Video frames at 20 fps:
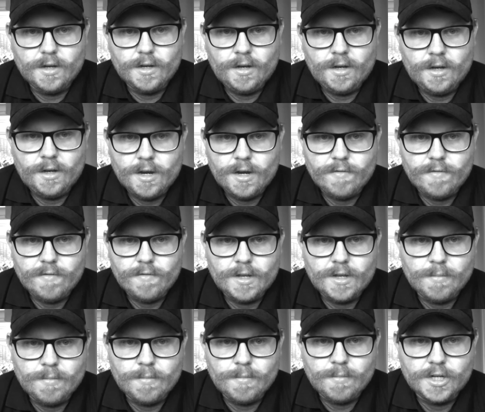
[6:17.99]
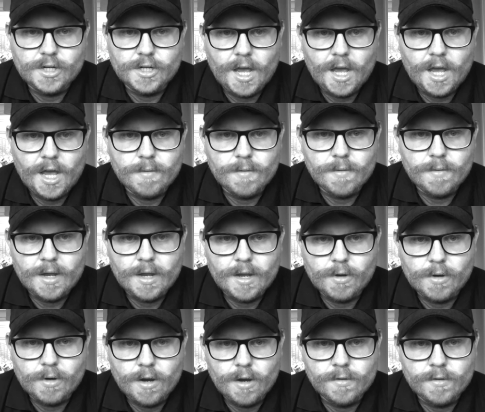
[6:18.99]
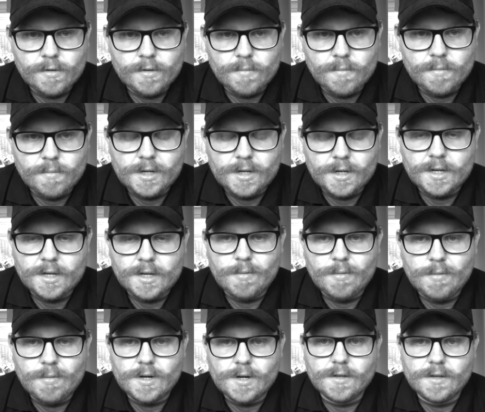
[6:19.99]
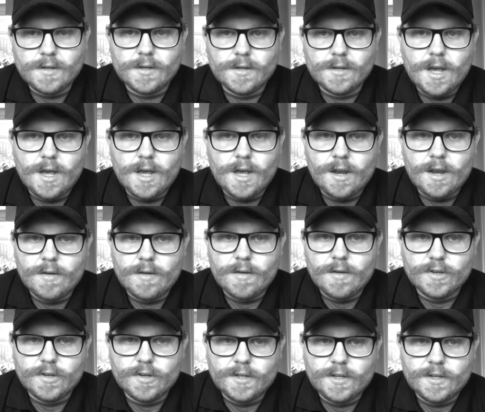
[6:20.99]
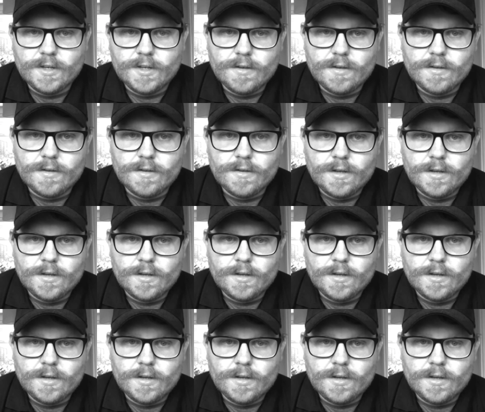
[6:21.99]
Kind of a little bit ashamed about my own disability, to be honest. But since